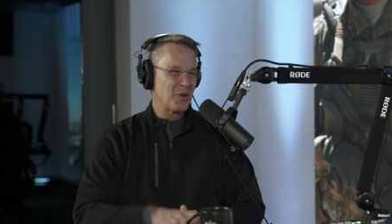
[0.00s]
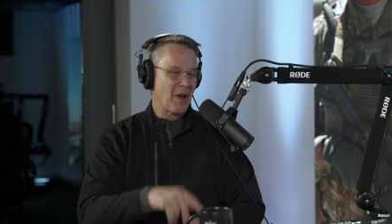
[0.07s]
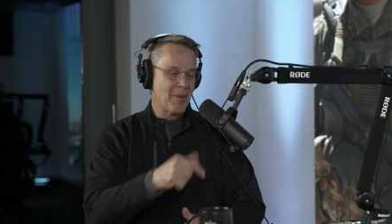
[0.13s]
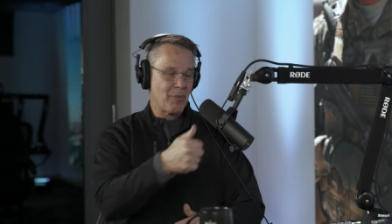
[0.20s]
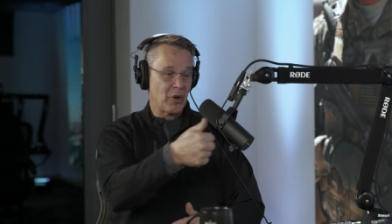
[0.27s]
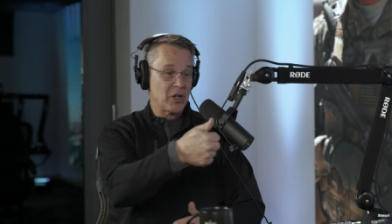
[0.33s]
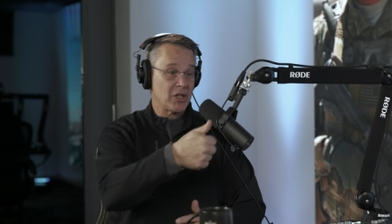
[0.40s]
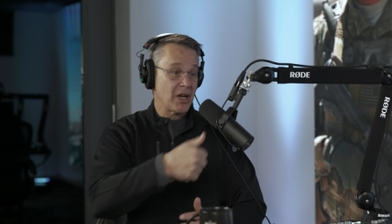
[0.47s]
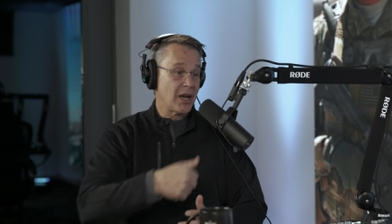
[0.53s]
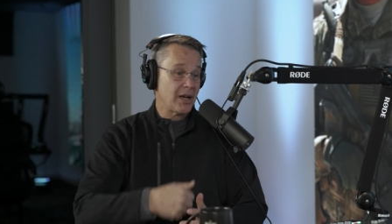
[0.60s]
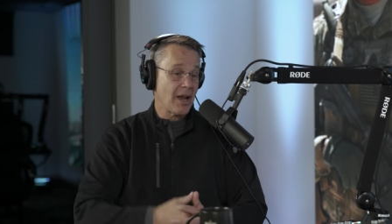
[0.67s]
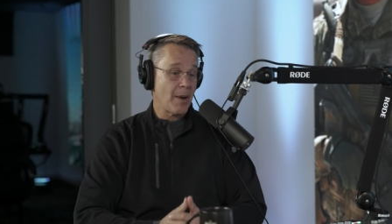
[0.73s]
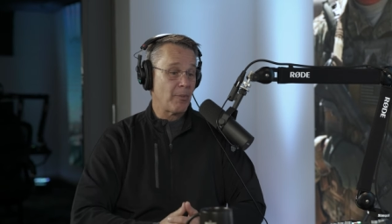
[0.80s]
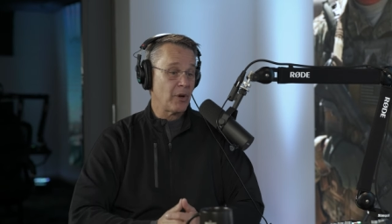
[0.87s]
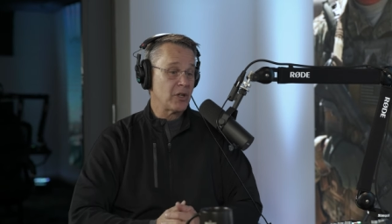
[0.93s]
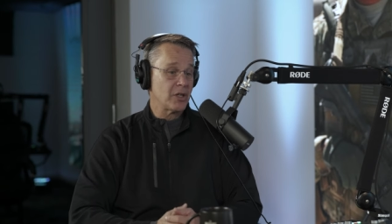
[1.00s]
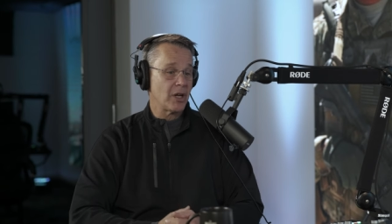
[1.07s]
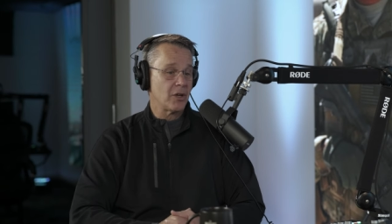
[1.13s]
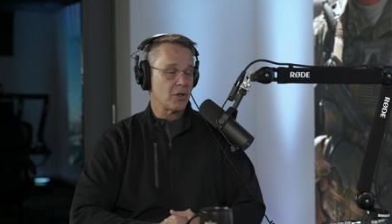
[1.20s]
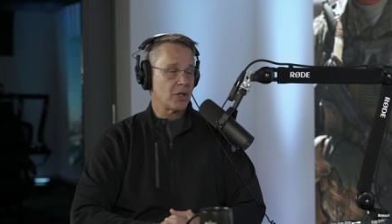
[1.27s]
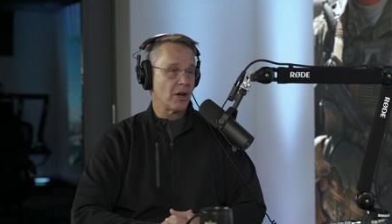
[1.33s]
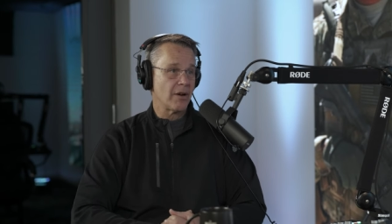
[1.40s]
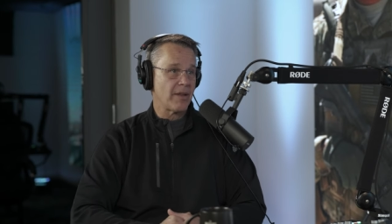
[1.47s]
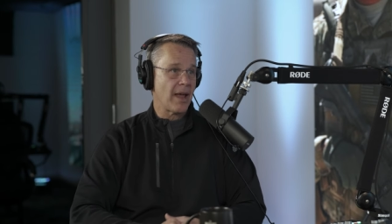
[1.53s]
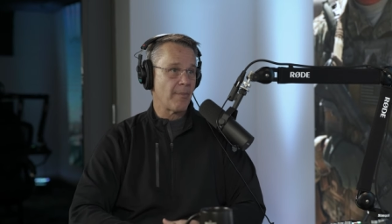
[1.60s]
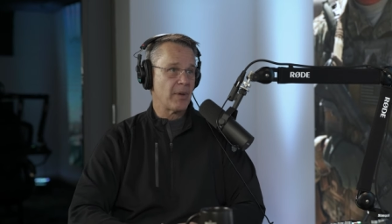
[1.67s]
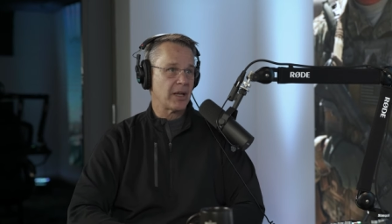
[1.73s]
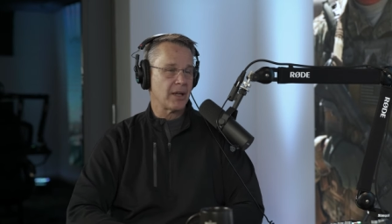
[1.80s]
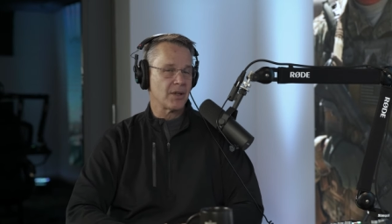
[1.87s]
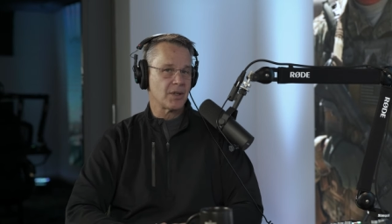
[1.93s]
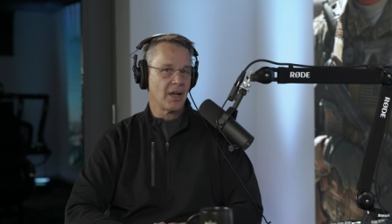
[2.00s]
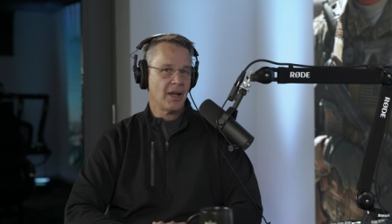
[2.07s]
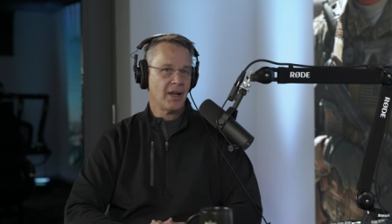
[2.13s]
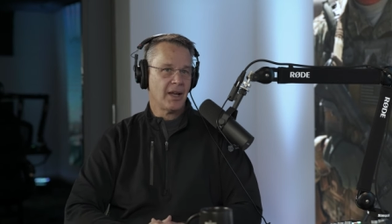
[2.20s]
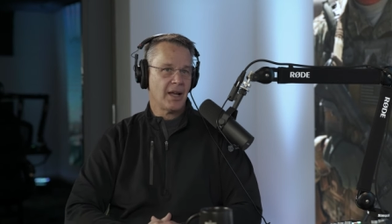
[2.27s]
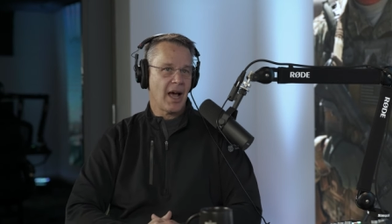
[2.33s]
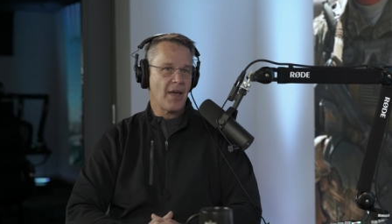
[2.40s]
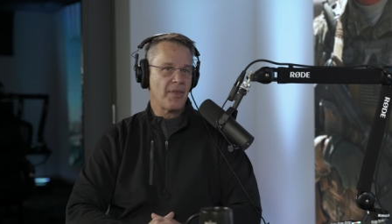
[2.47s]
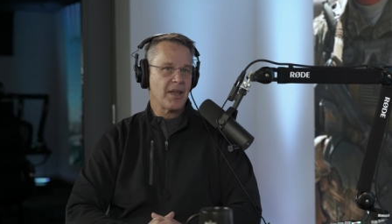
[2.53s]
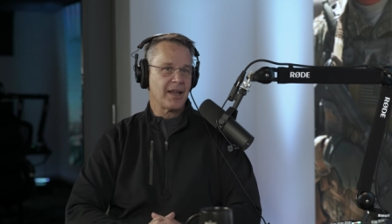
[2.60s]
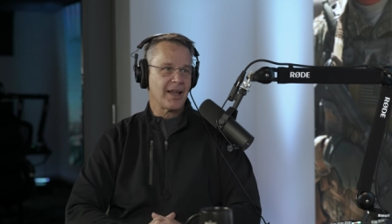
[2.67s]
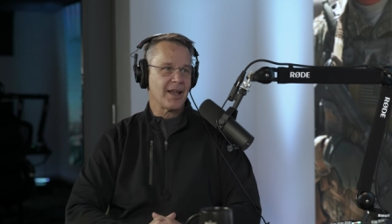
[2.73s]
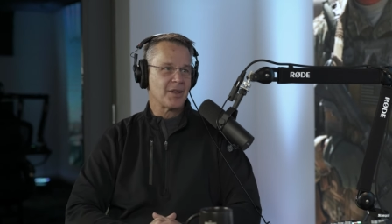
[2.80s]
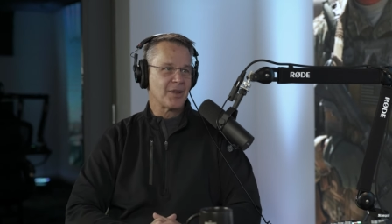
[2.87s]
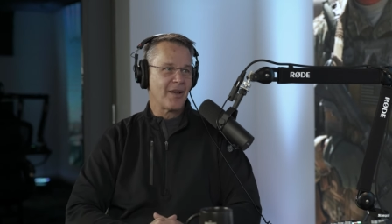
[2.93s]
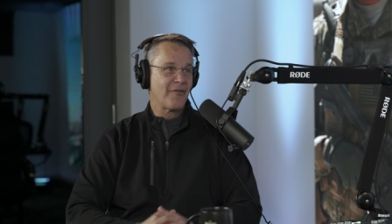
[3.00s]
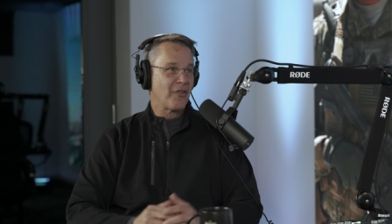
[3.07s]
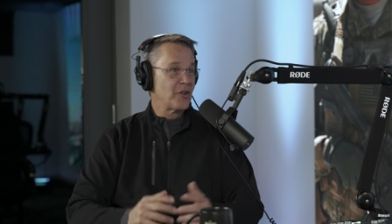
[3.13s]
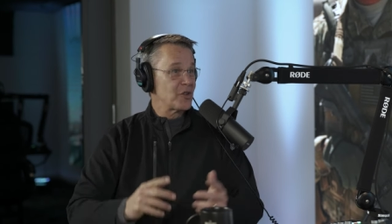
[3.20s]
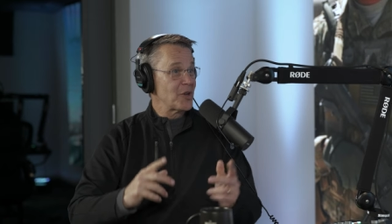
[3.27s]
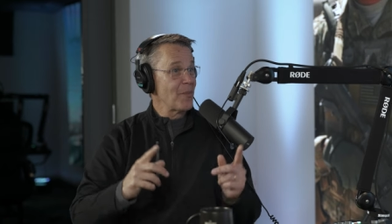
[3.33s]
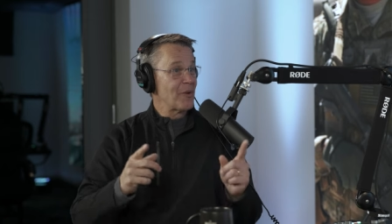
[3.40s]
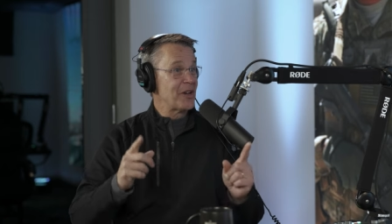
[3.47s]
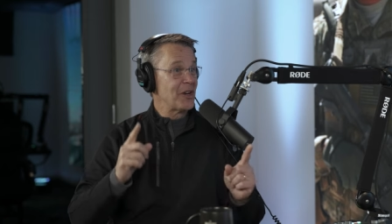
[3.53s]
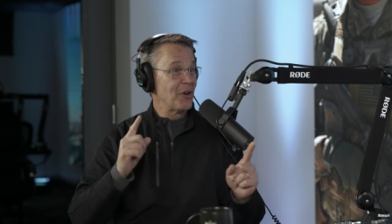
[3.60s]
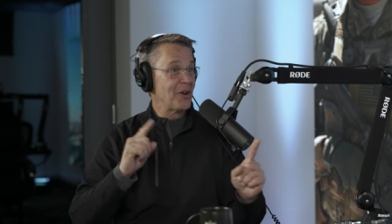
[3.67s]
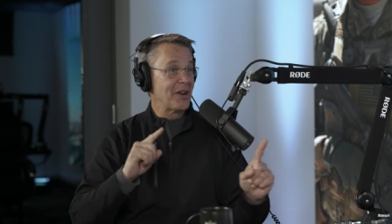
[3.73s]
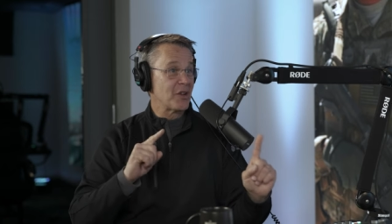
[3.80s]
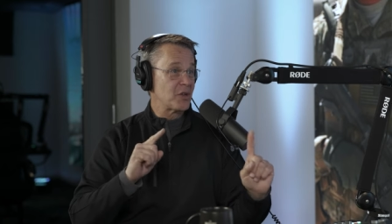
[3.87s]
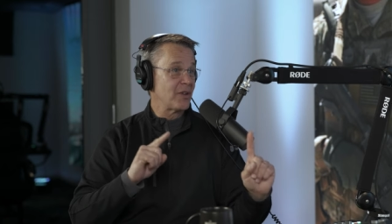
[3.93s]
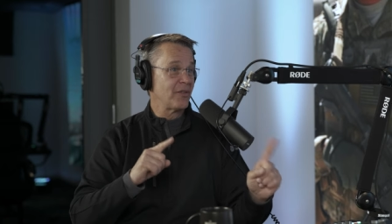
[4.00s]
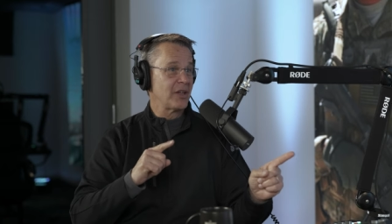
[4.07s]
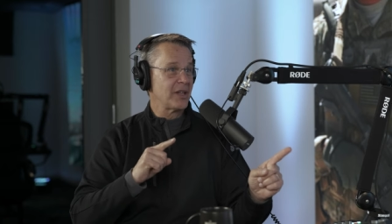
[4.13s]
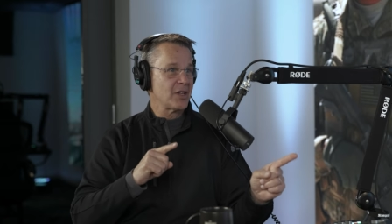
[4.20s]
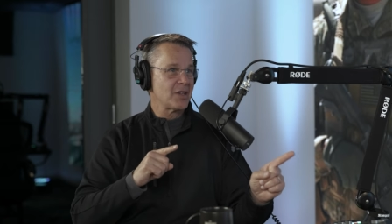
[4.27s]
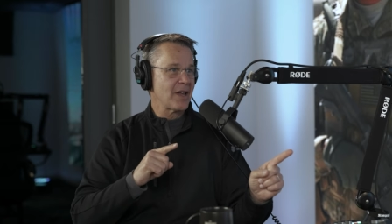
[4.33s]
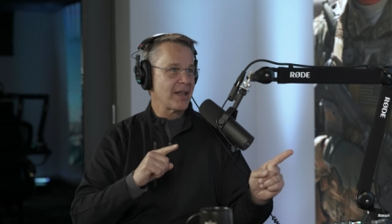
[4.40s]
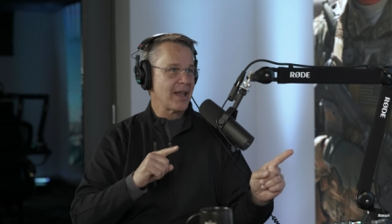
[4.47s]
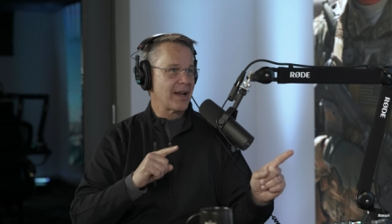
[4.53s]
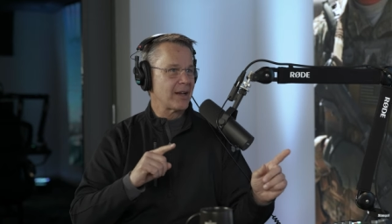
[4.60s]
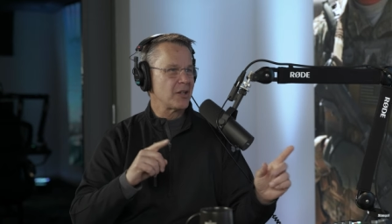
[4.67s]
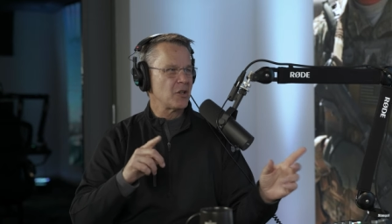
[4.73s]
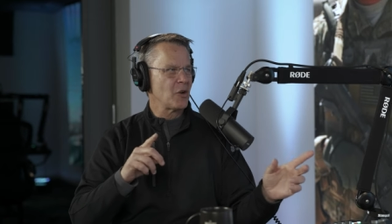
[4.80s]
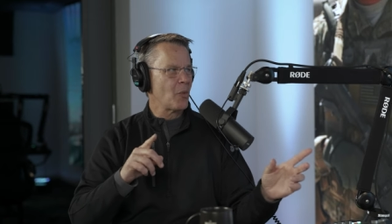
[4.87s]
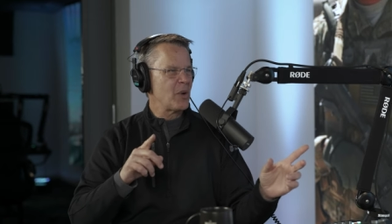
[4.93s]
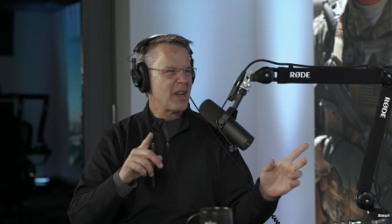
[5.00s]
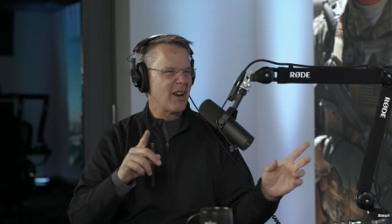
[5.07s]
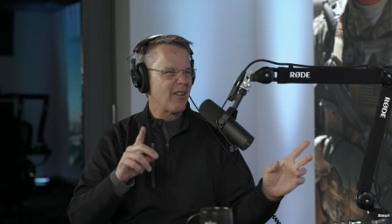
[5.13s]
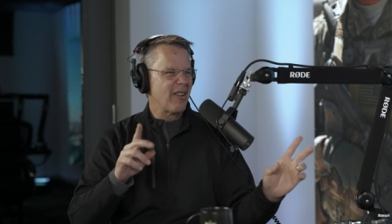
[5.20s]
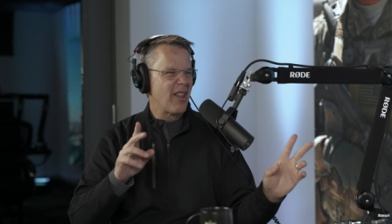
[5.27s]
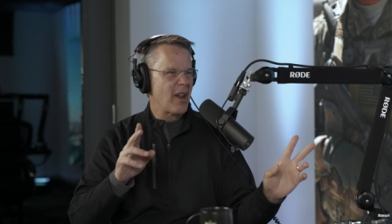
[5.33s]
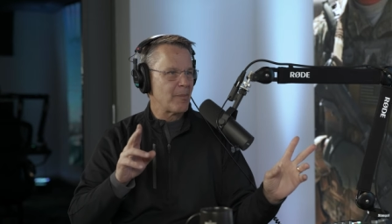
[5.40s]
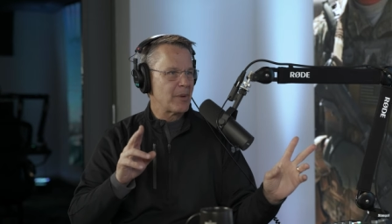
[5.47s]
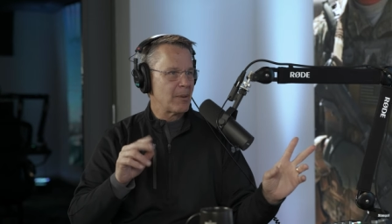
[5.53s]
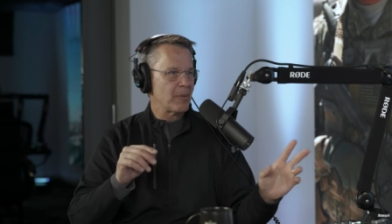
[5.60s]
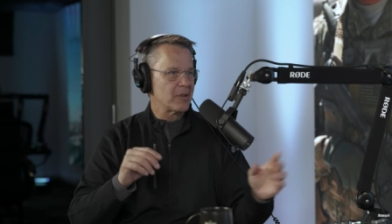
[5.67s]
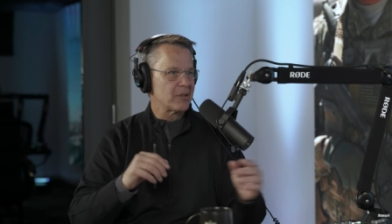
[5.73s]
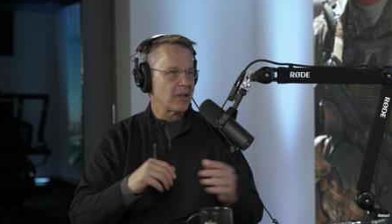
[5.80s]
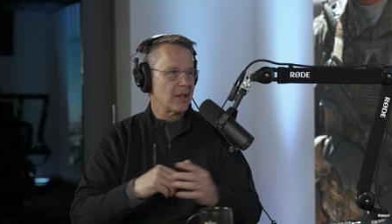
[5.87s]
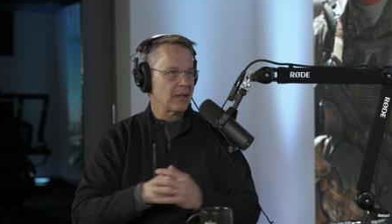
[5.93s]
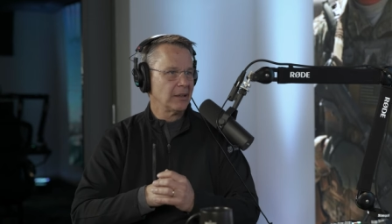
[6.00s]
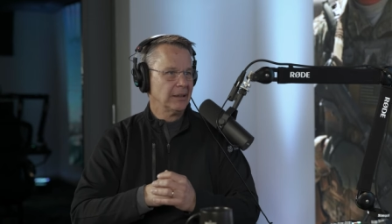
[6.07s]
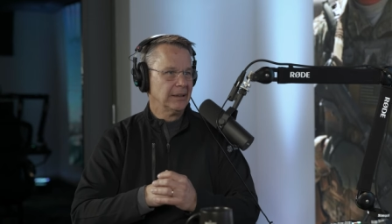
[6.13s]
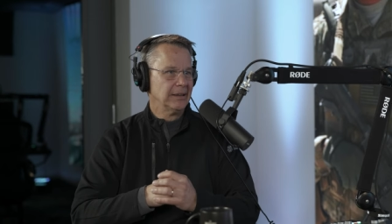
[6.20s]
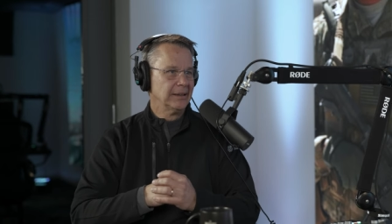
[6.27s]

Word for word: So so I appreciate I appreciate yeah. you sharing that because I think as for someone hearing a civilian say that, because you know we hear a lot of people say,